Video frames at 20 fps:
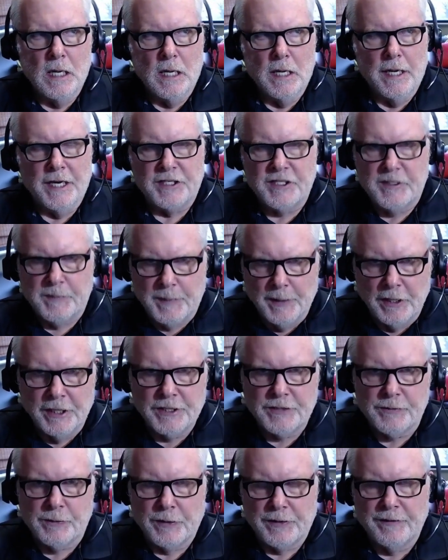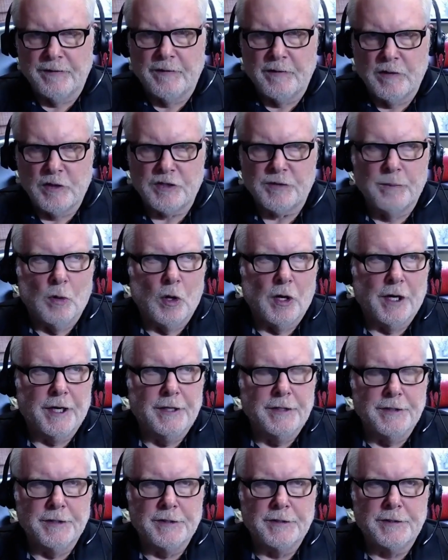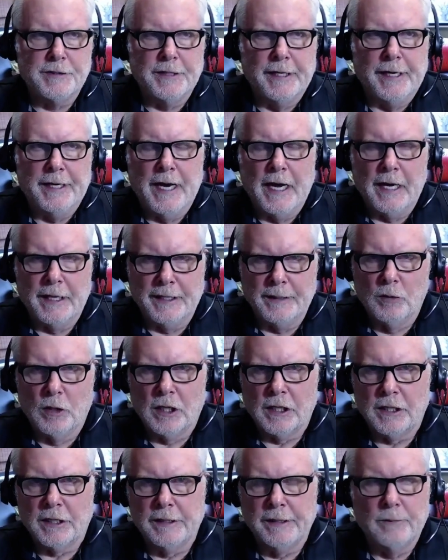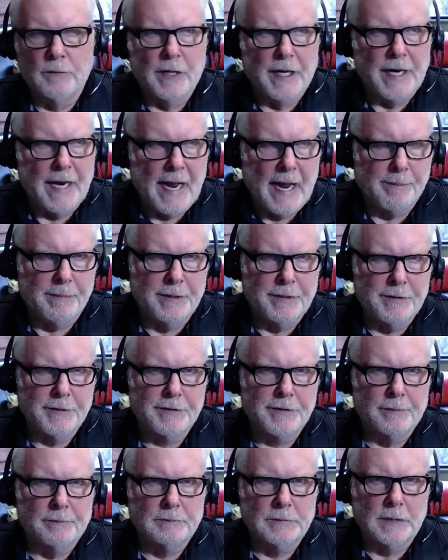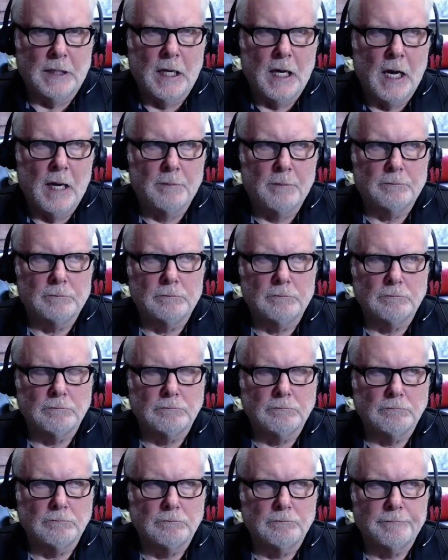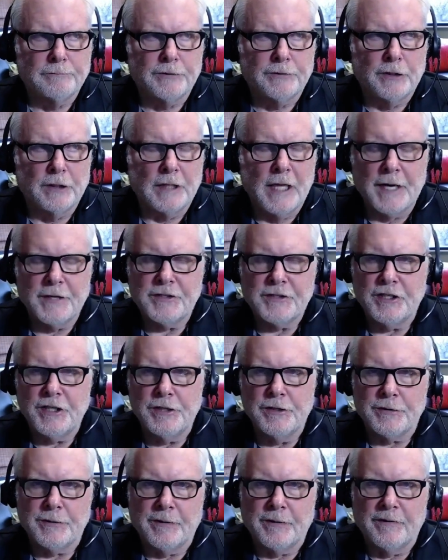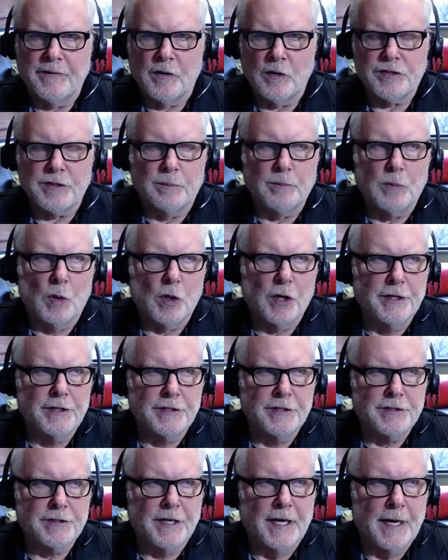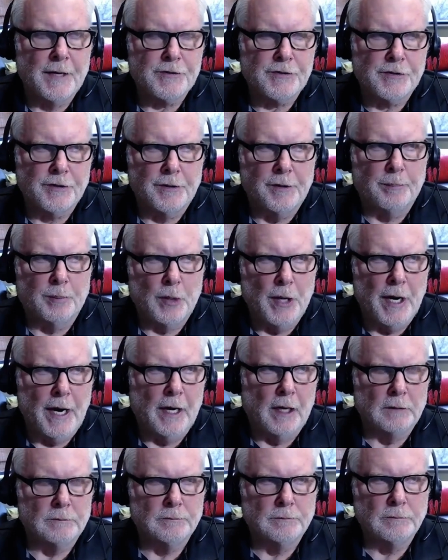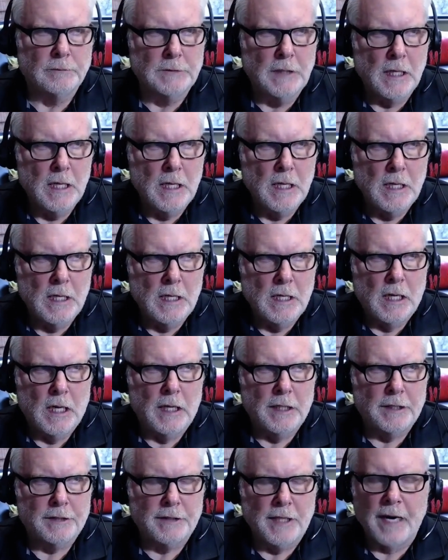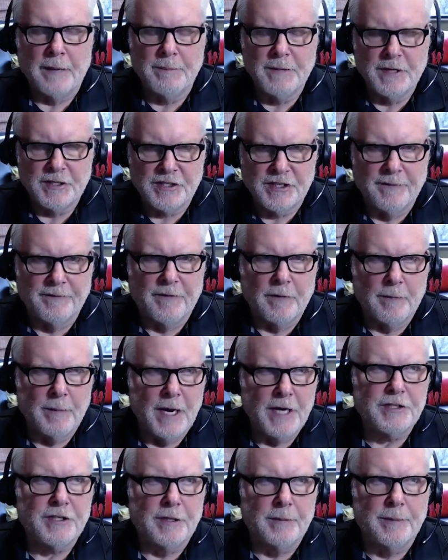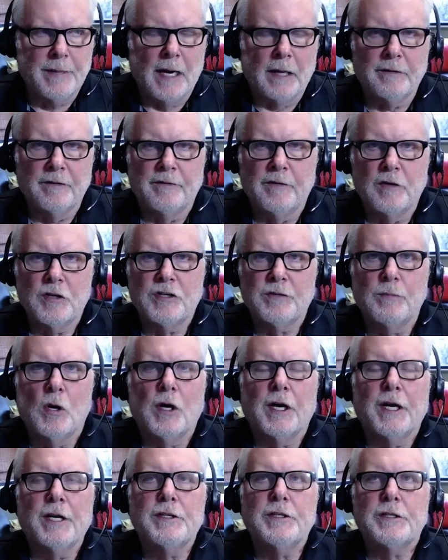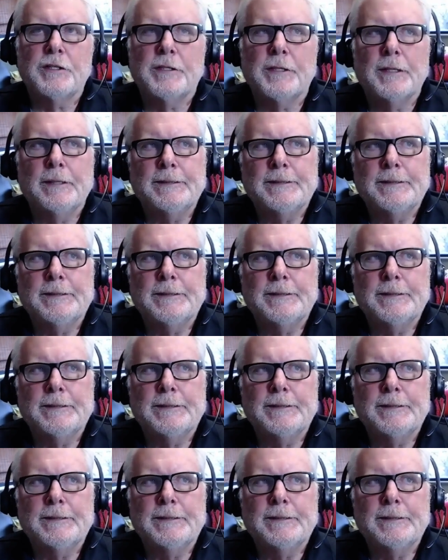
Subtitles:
experience with the reverse mortgages and how they work and what happens. For a lot of seniors, reverse mortgage is an answer to prayer. There's a lot of misinformation about reverse mortgages.